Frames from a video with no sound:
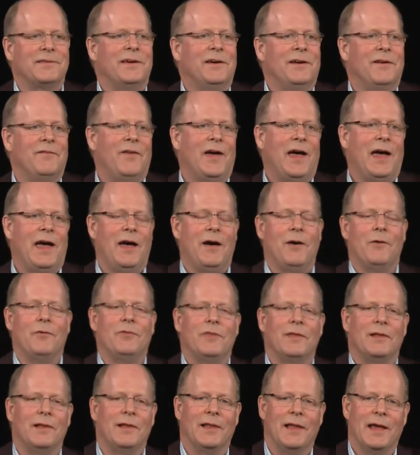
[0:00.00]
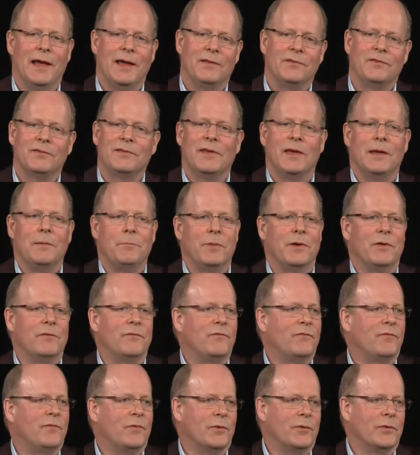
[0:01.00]
kind of how the landscape
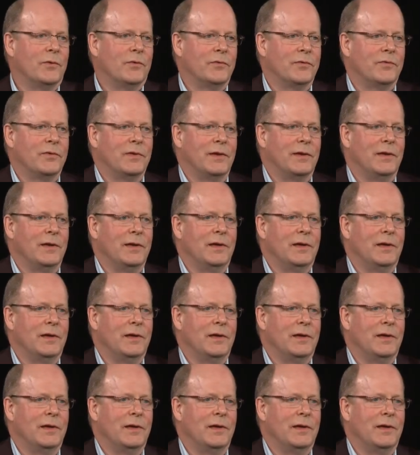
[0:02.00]
unfolds